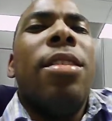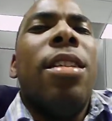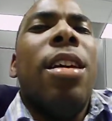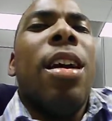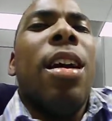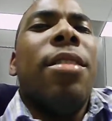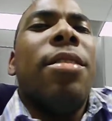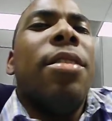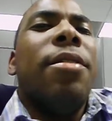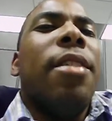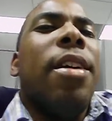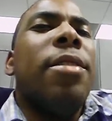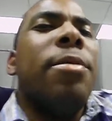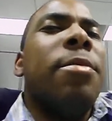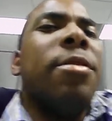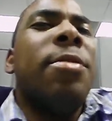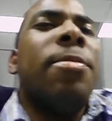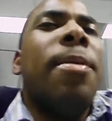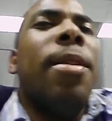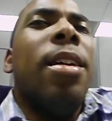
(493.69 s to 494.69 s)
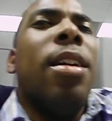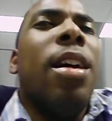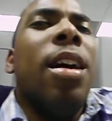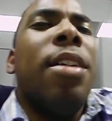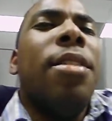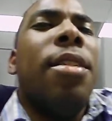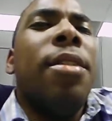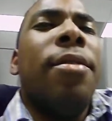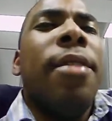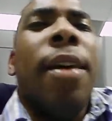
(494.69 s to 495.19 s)
I guess they drafted more speed
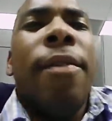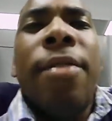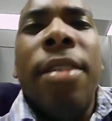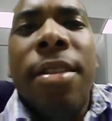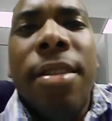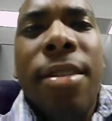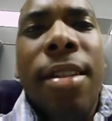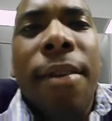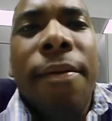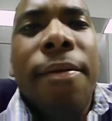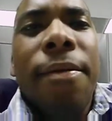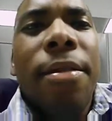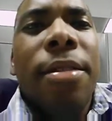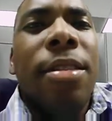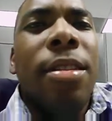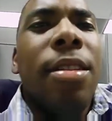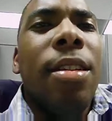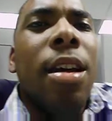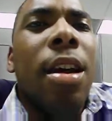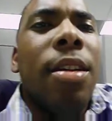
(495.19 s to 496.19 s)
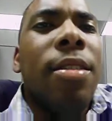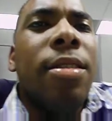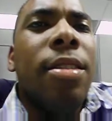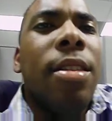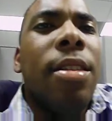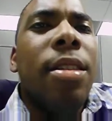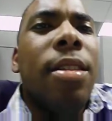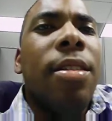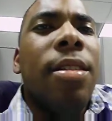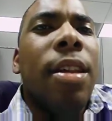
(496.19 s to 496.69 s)
guys. They drafted
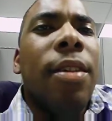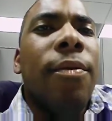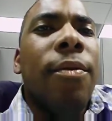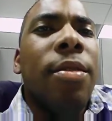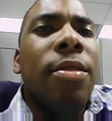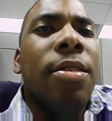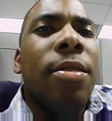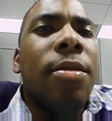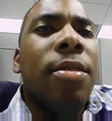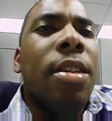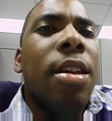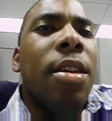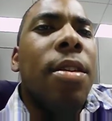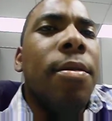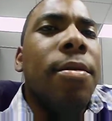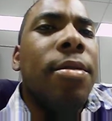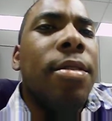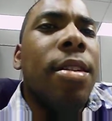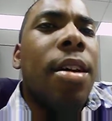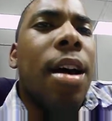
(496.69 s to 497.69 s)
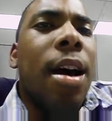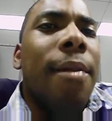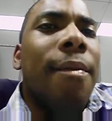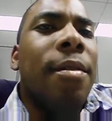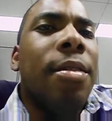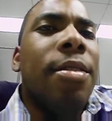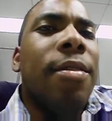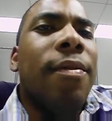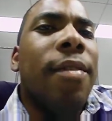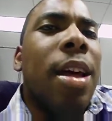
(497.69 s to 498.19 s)
Steven Wisniewski, who's the
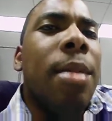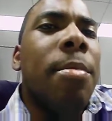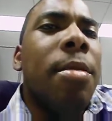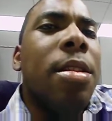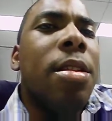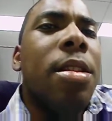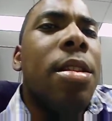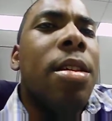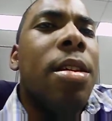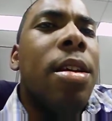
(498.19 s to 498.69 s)
offensive lineman